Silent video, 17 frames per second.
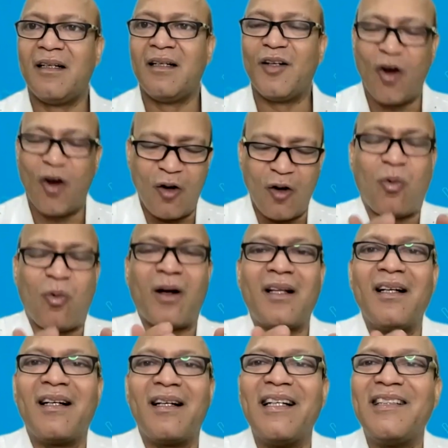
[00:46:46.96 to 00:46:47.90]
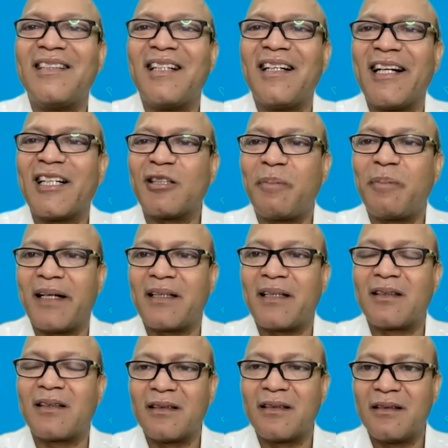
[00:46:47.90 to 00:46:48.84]
not what the teacher
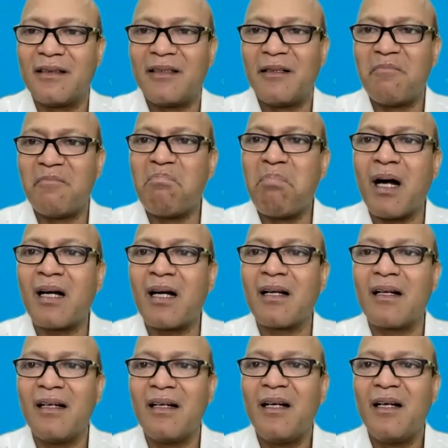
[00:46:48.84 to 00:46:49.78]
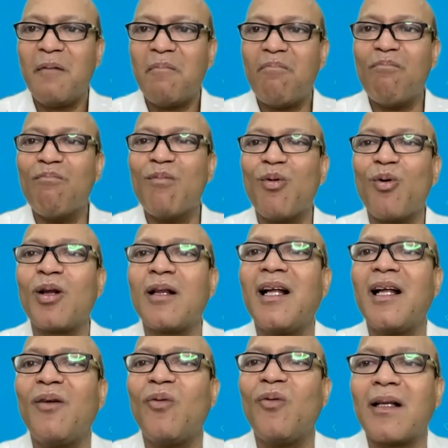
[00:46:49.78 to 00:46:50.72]
expects, but more
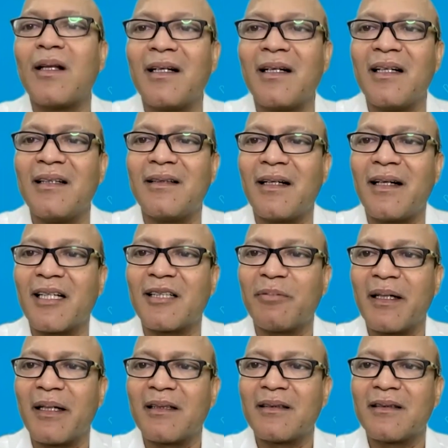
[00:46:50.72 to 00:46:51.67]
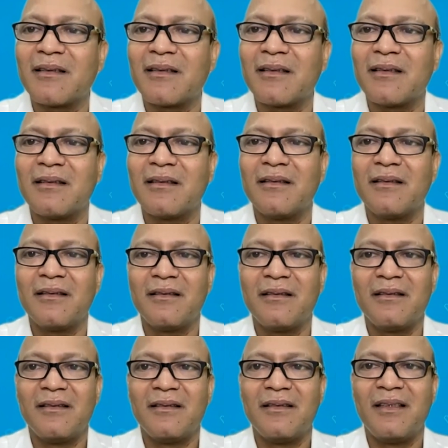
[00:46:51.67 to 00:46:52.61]
than what the teacher expects.
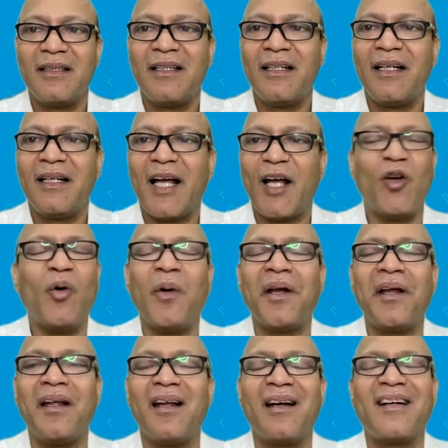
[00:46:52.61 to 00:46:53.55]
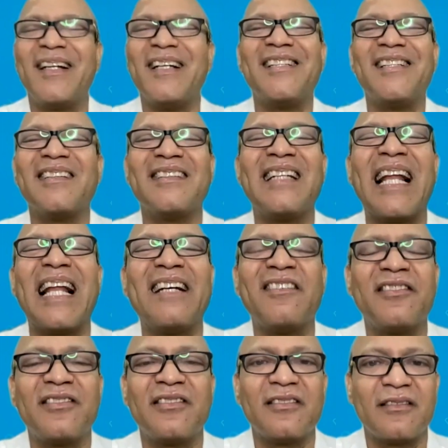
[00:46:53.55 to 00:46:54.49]
And over here, teacher is
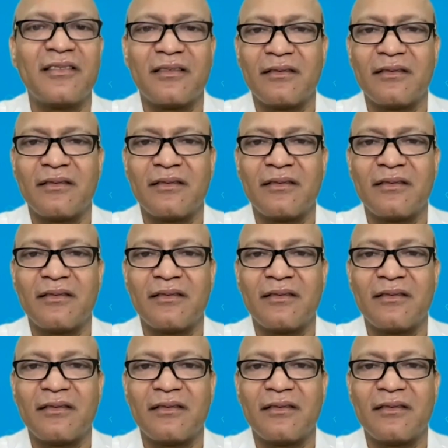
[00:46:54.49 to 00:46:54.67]
life.